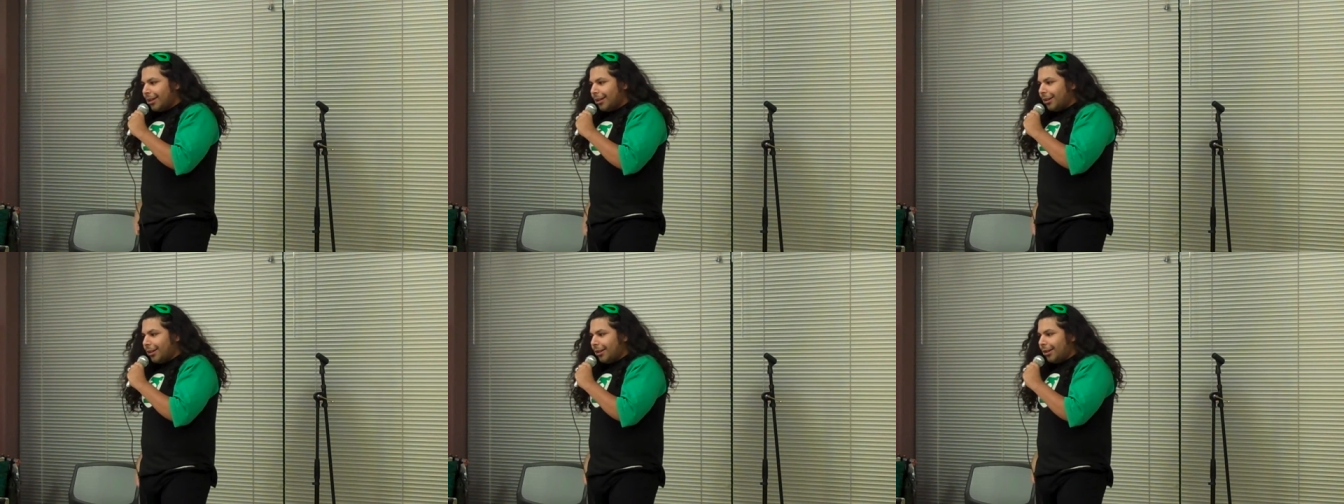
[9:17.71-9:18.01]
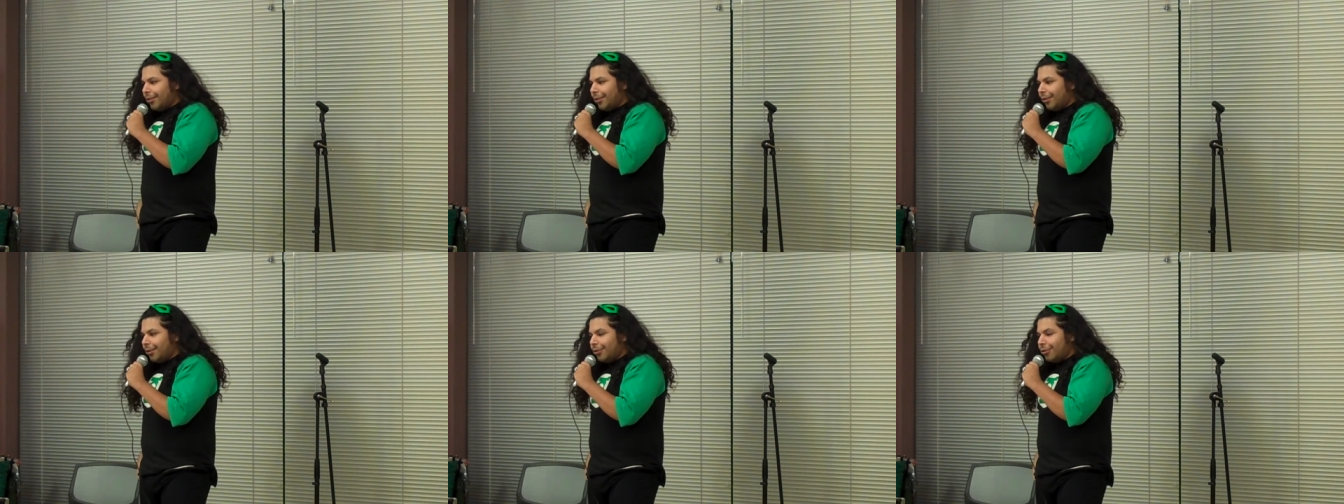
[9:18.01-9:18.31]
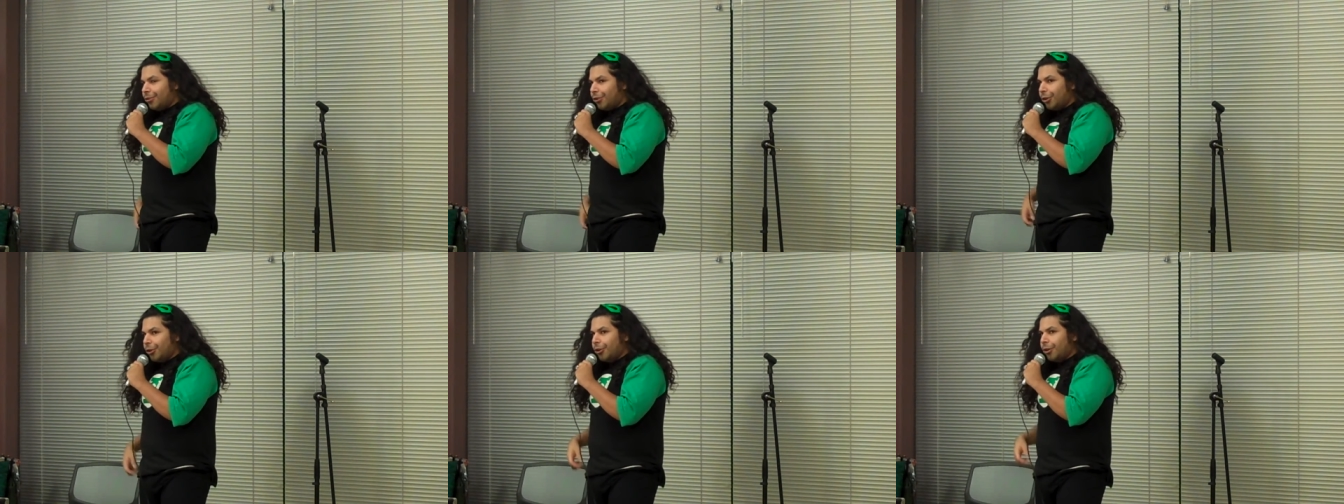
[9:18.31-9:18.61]
They even
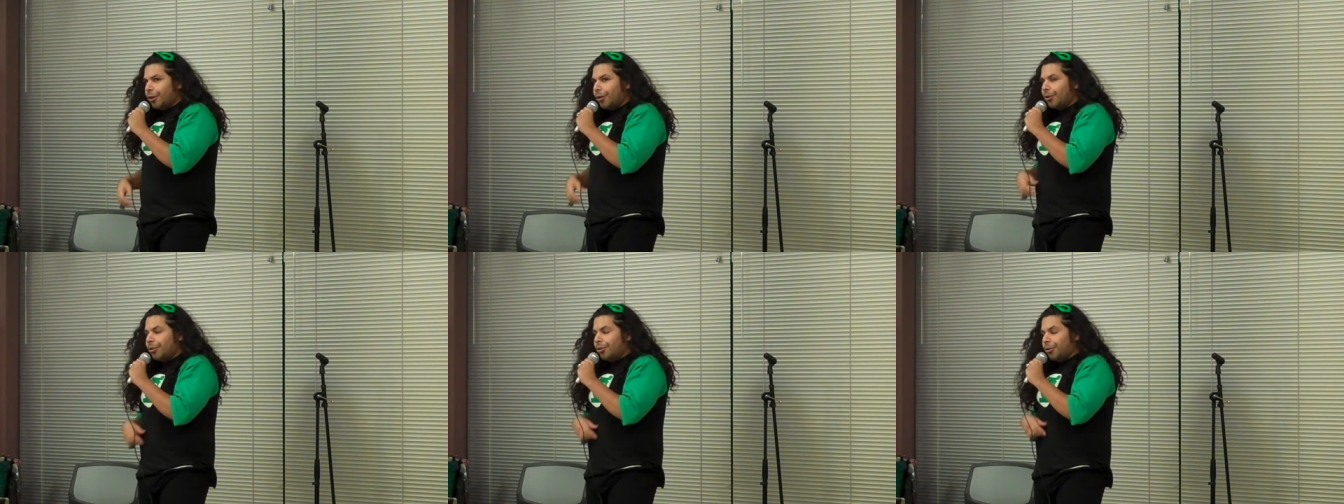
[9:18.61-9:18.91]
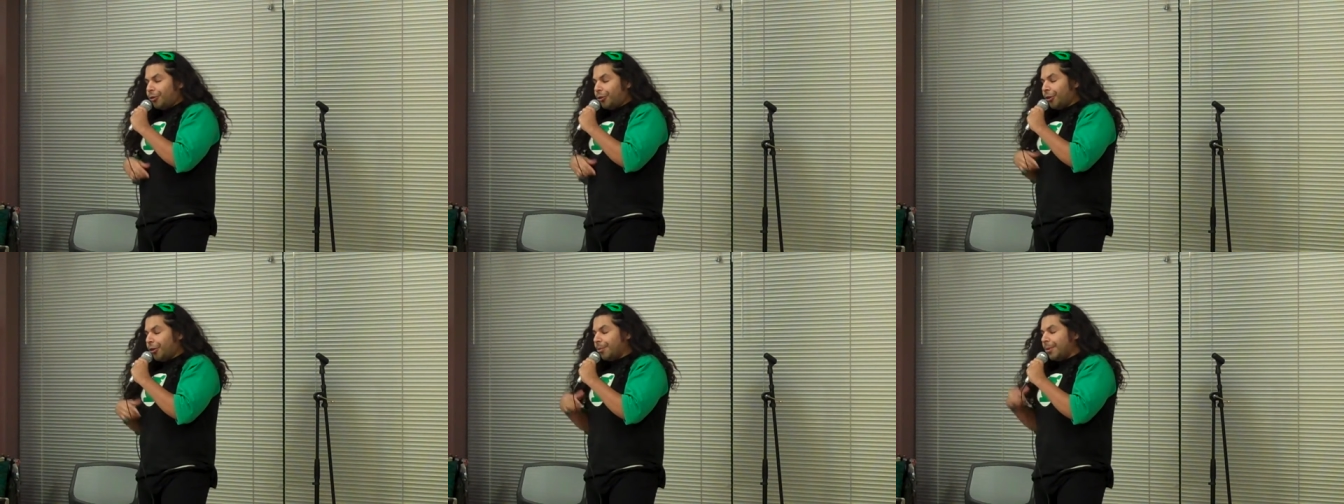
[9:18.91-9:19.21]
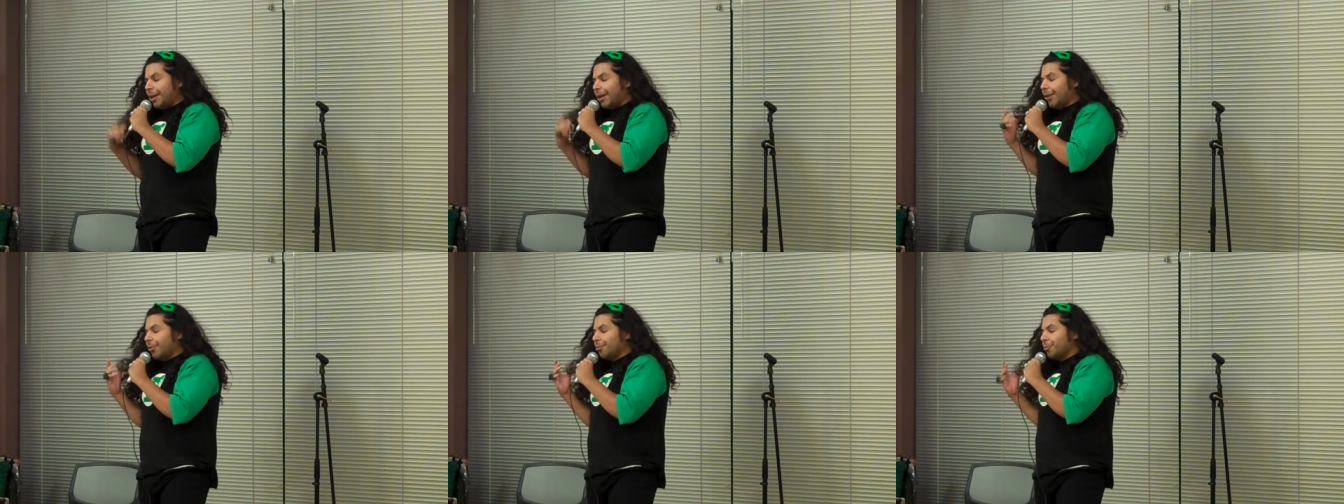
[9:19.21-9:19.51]
show
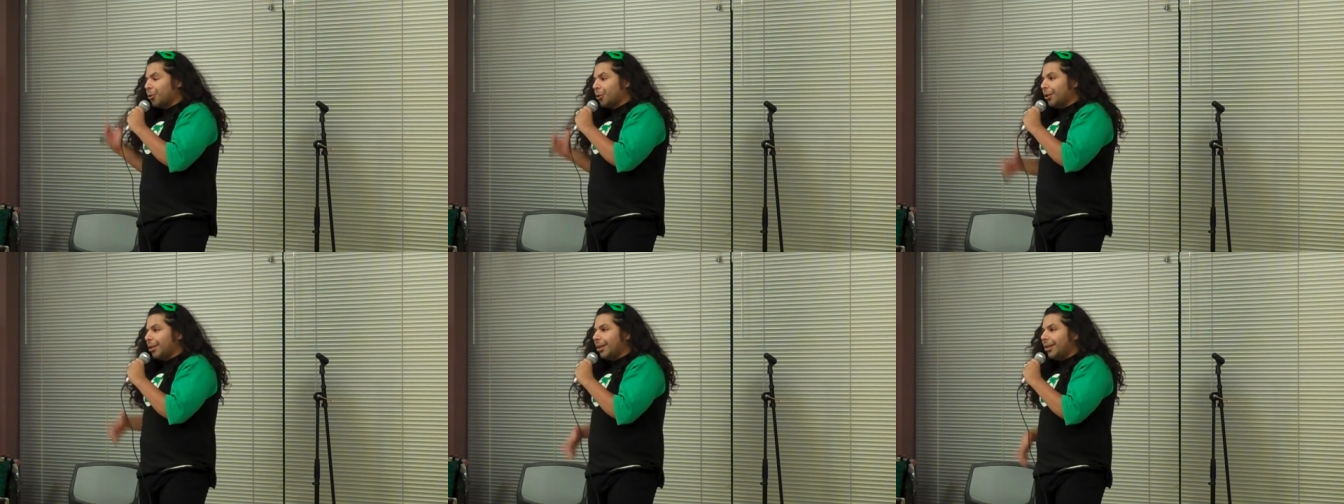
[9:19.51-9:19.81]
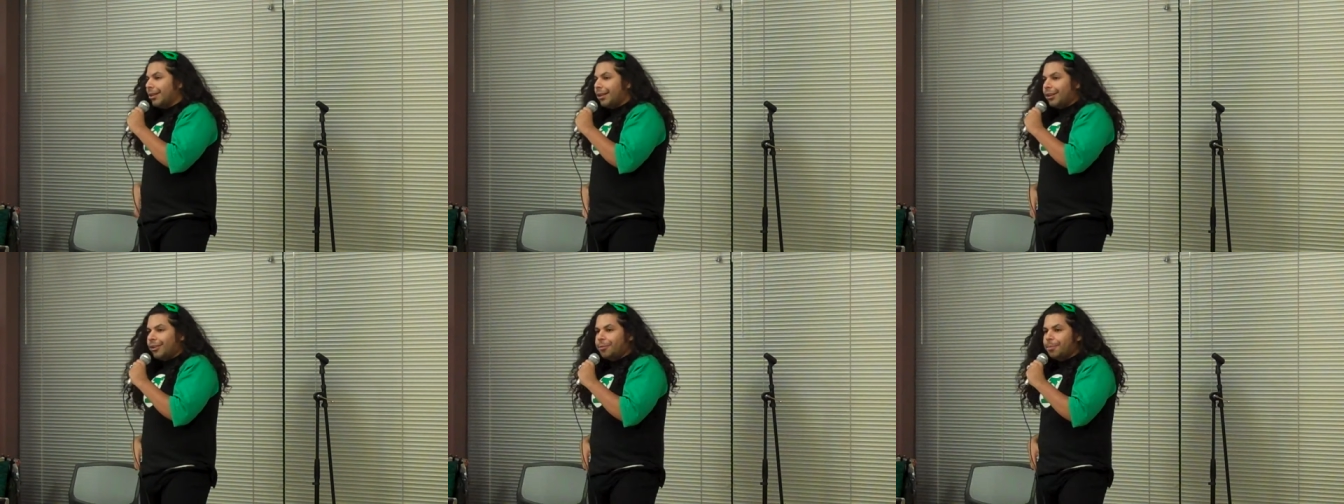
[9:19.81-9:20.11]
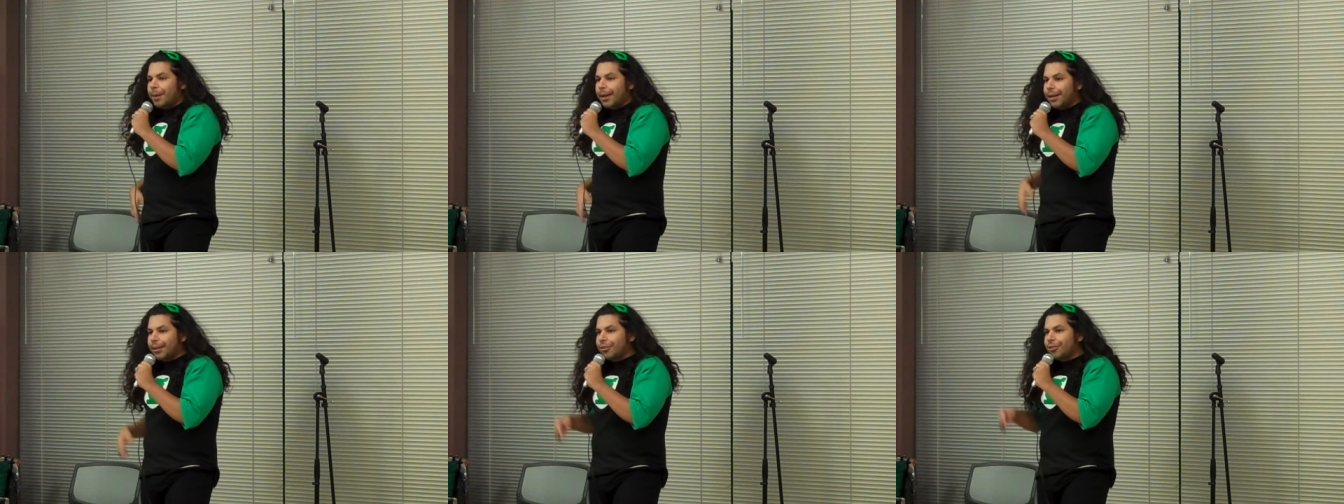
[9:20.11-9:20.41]
me off more than these
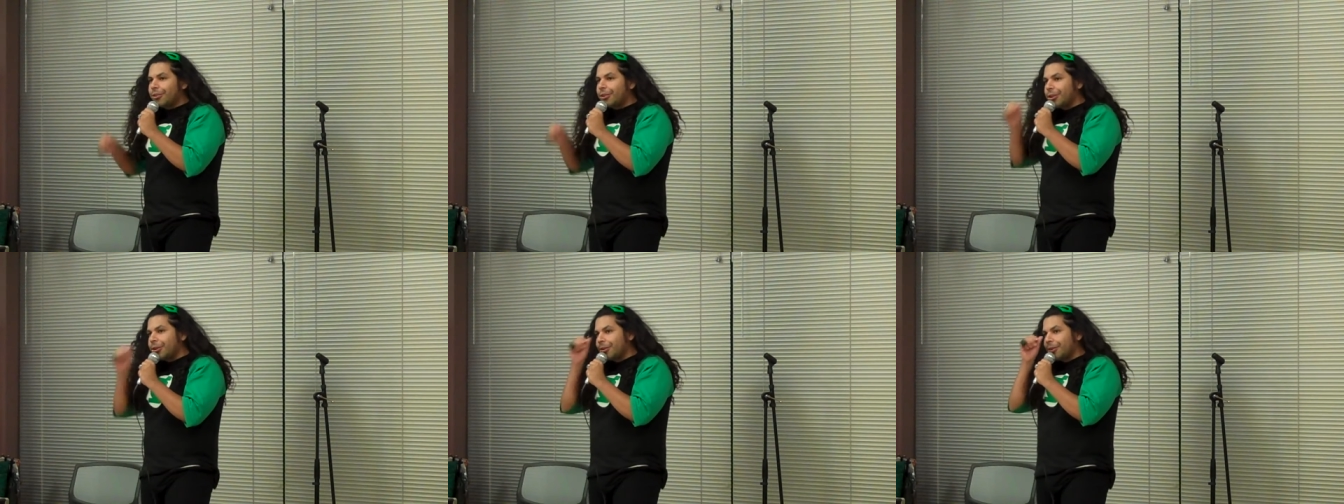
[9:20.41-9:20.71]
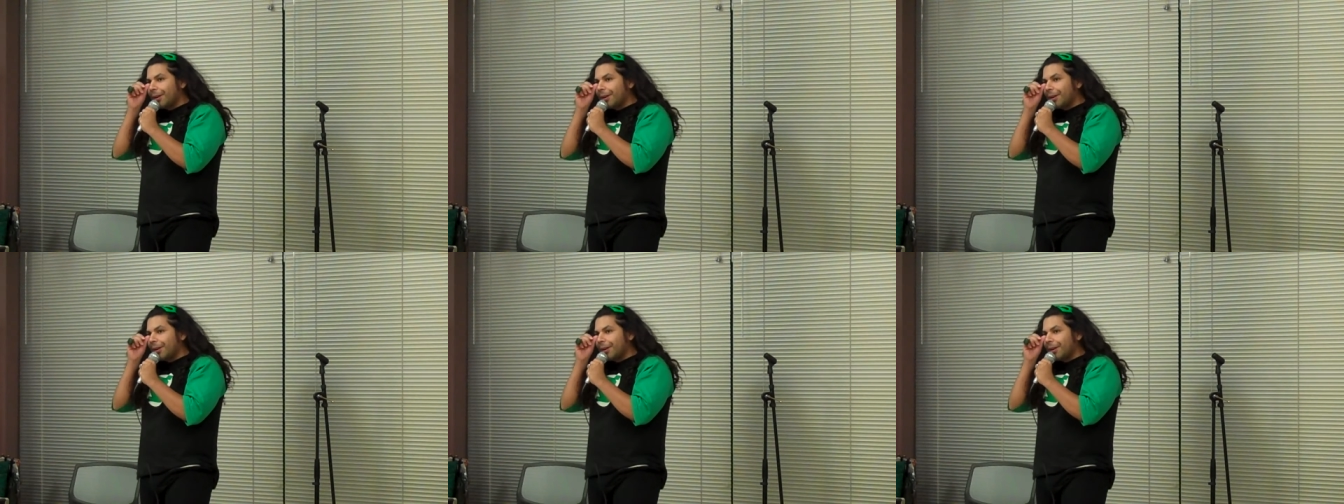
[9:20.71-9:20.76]
pants do.